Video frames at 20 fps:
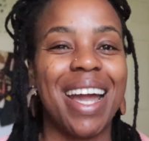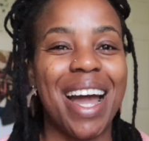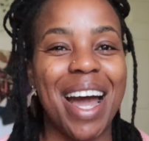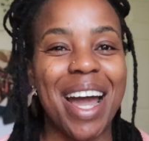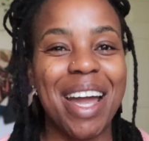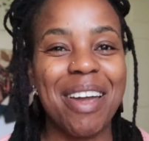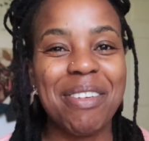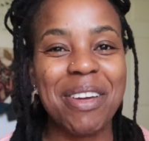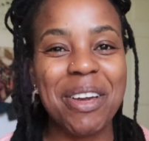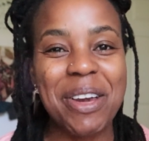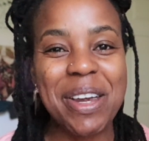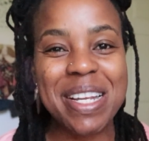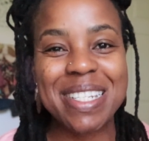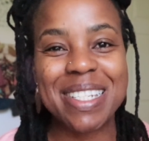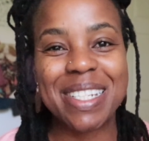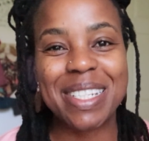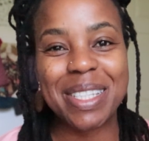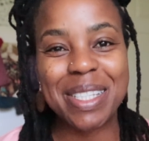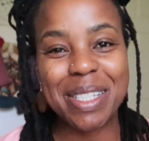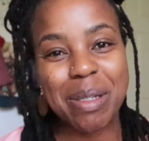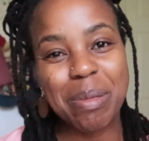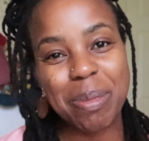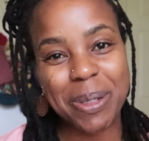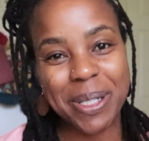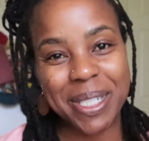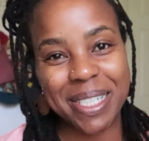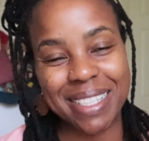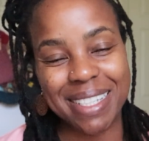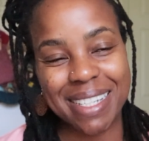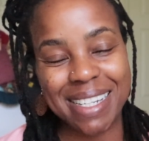I very
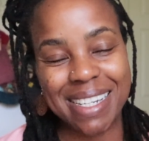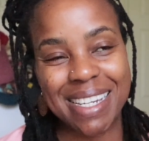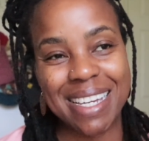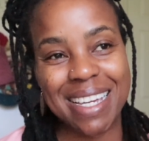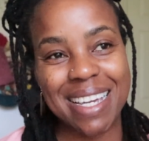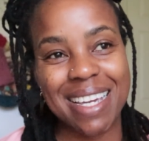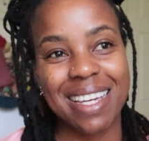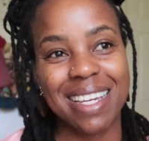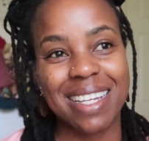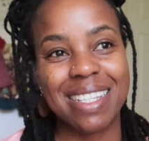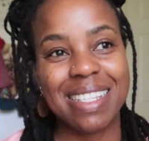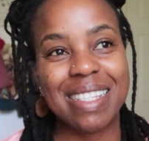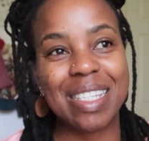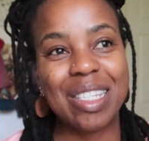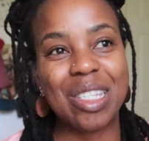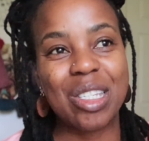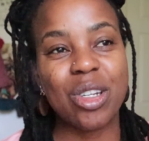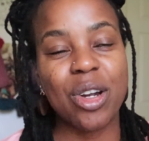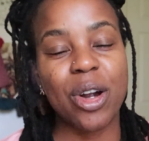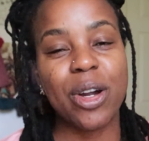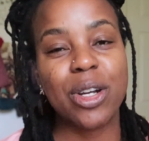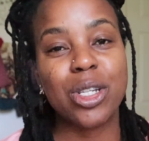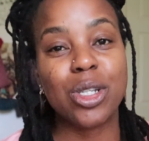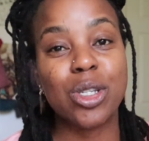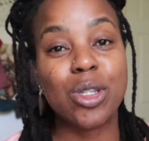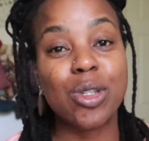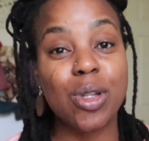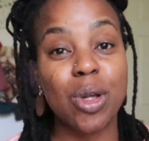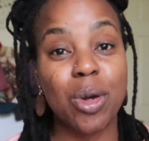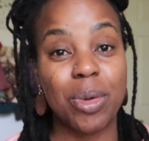deliberately start to
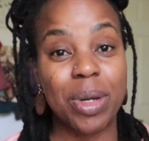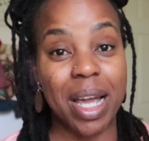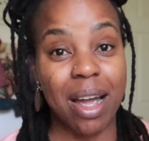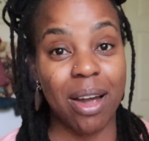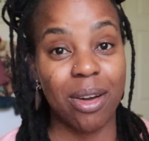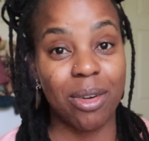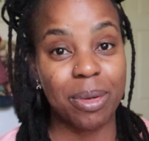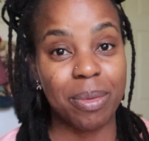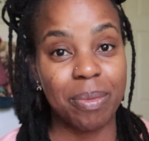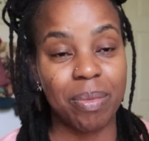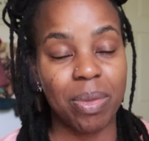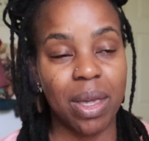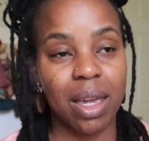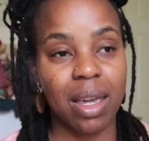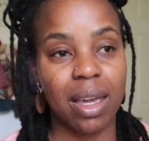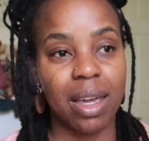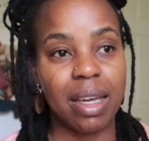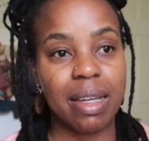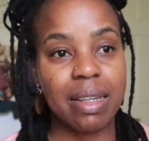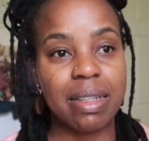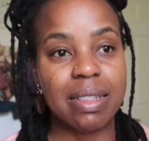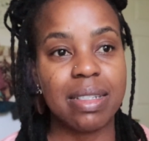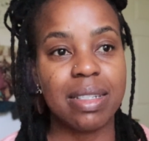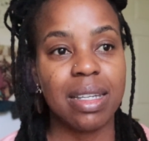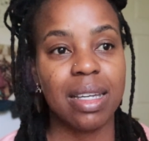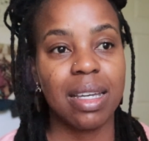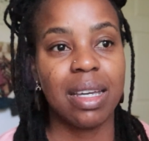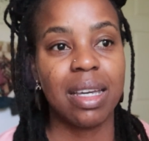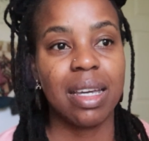slow down, and